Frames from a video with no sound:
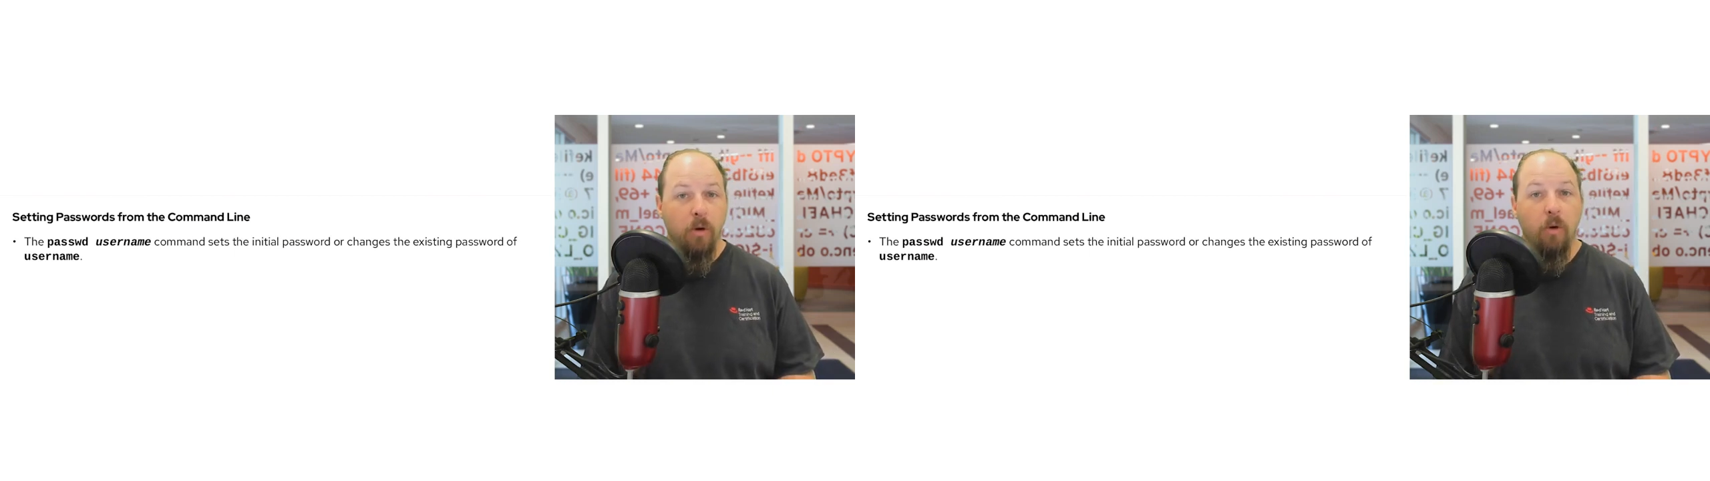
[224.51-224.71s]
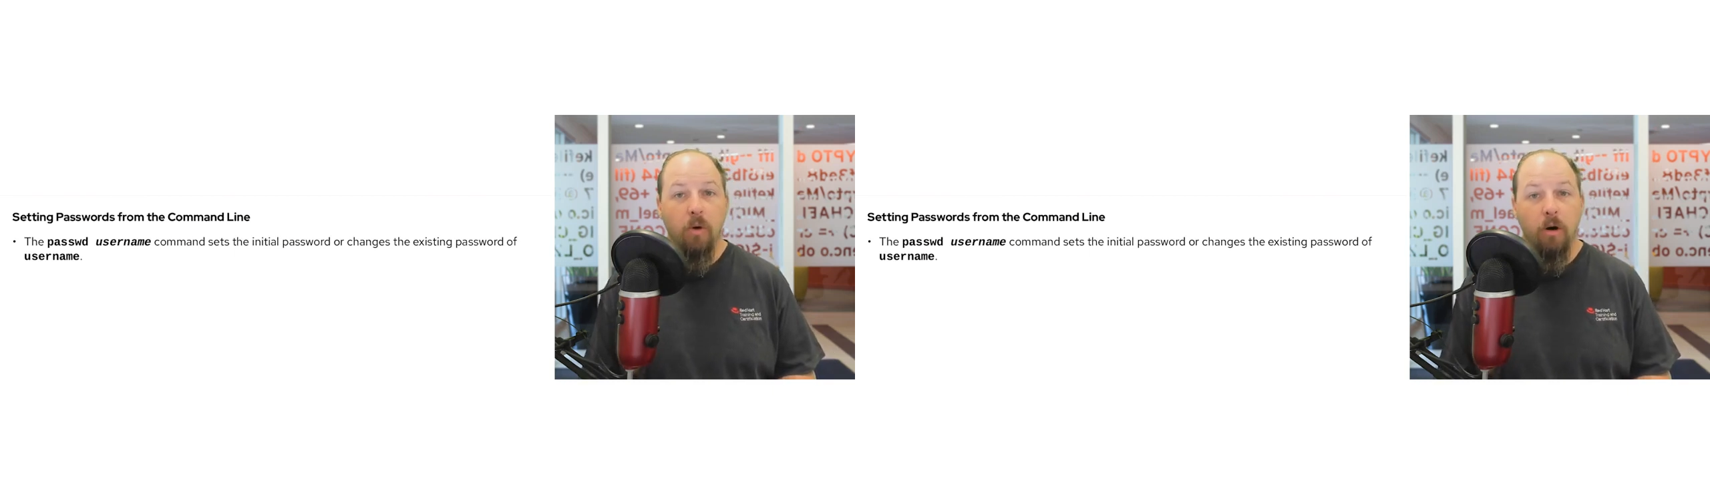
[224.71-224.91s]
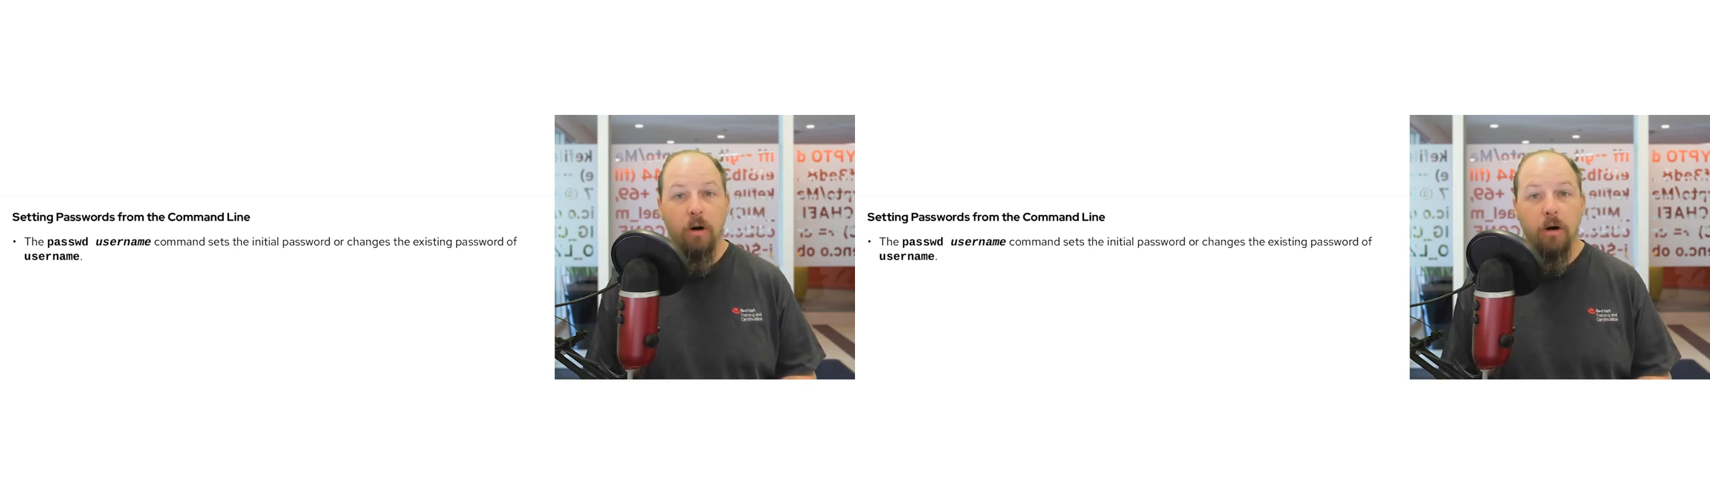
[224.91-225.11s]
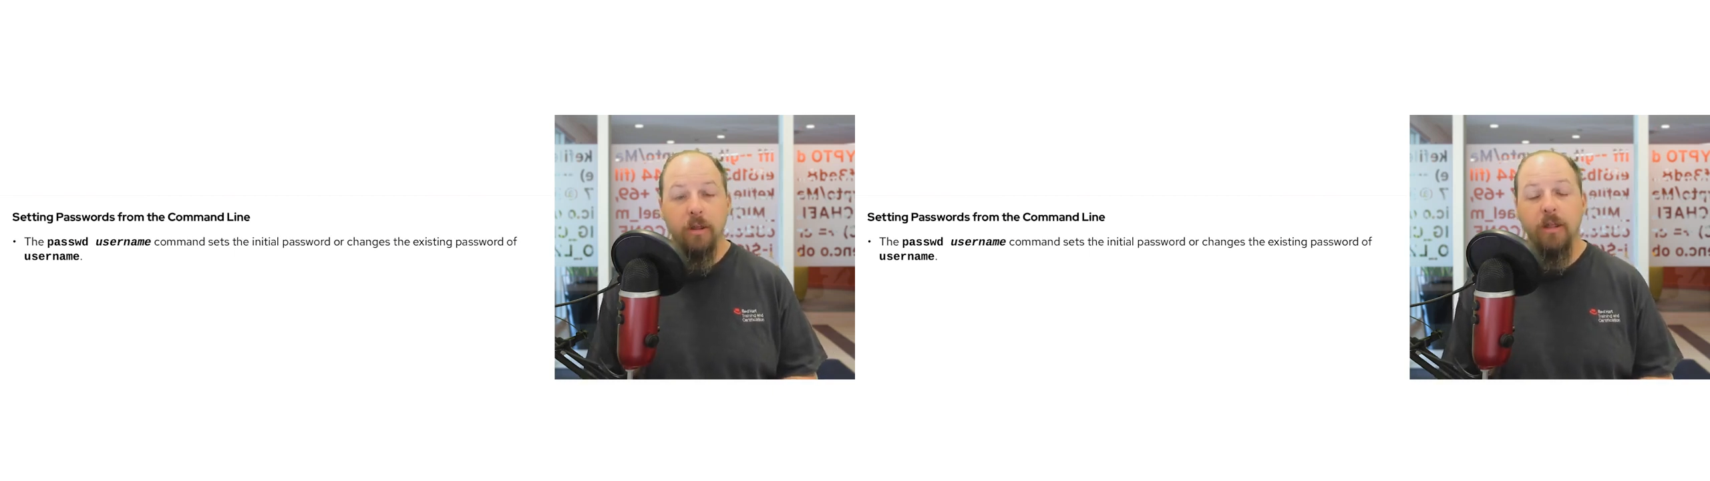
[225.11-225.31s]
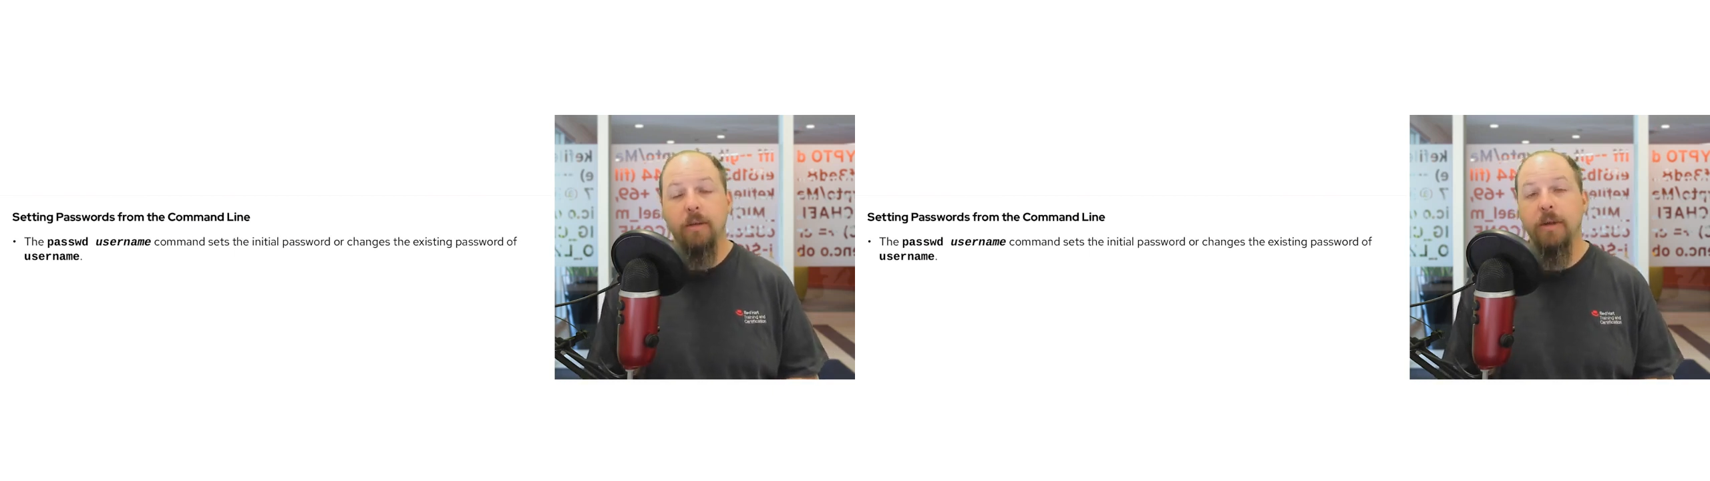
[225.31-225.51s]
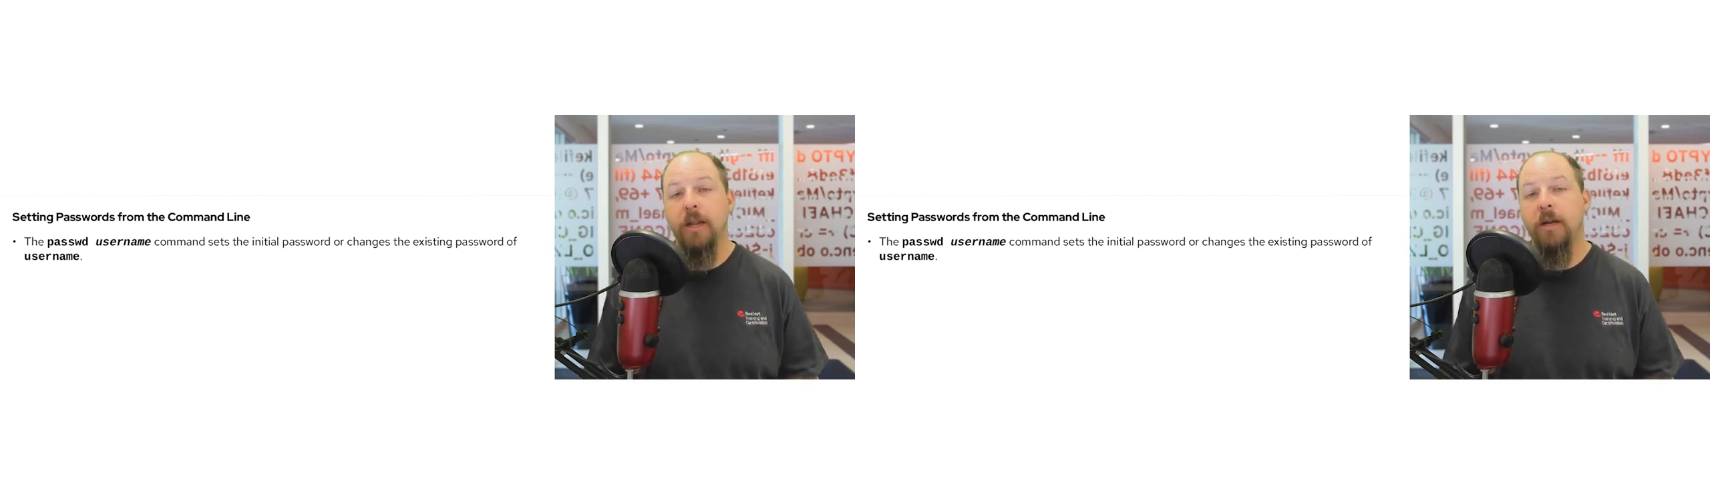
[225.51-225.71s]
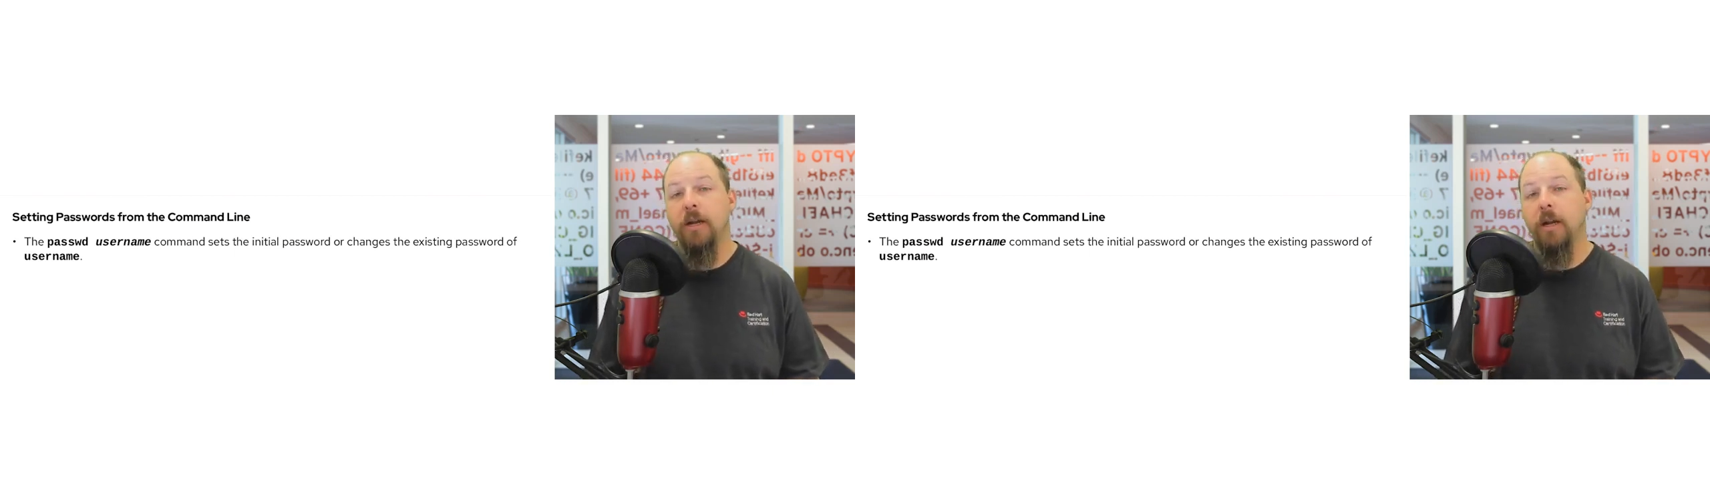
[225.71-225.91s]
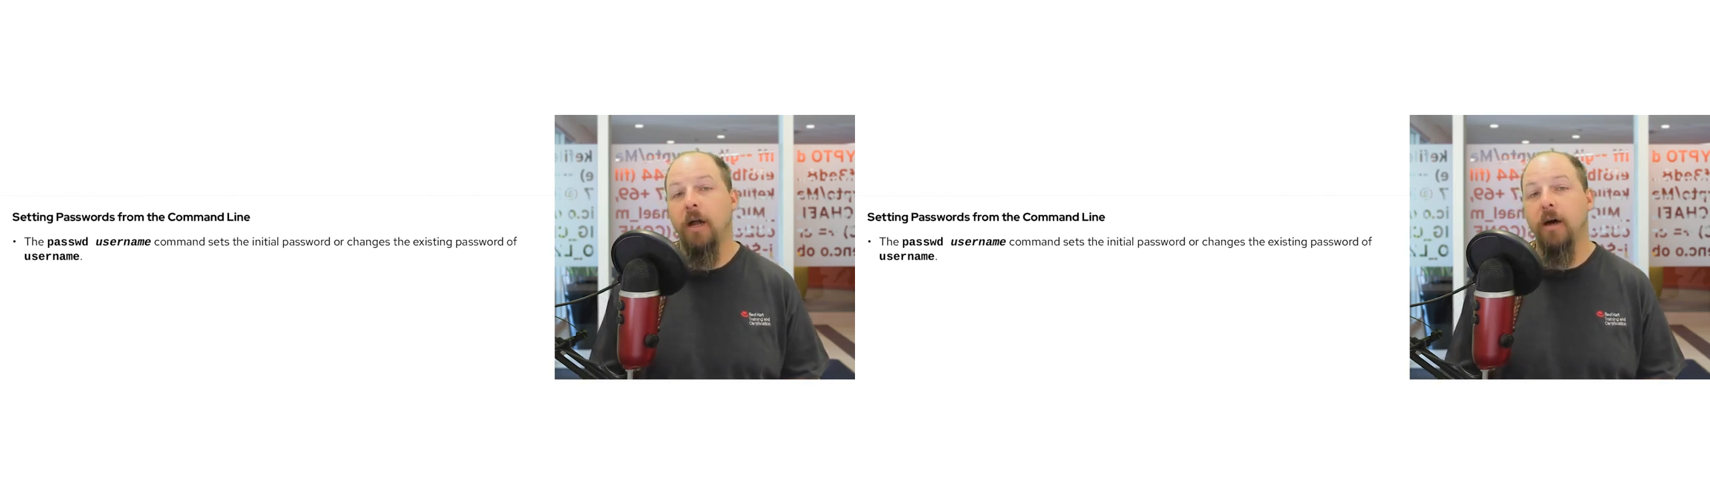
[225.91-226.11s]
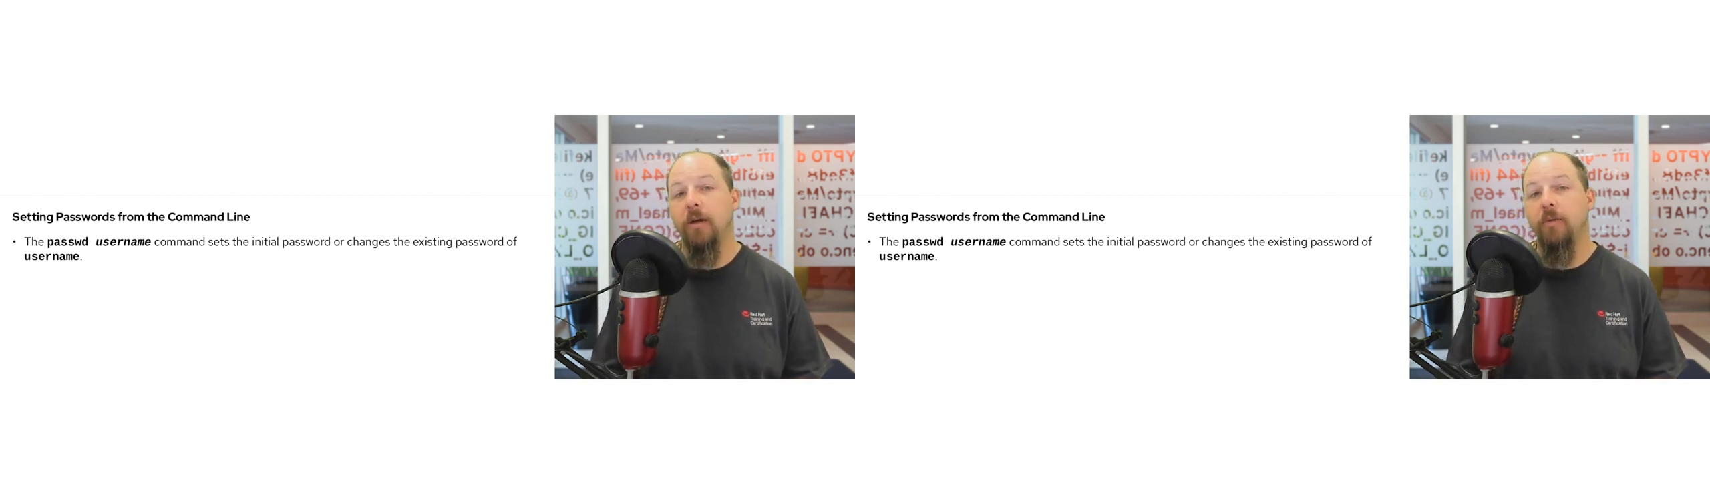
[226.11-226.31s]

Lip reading: or the ability to log in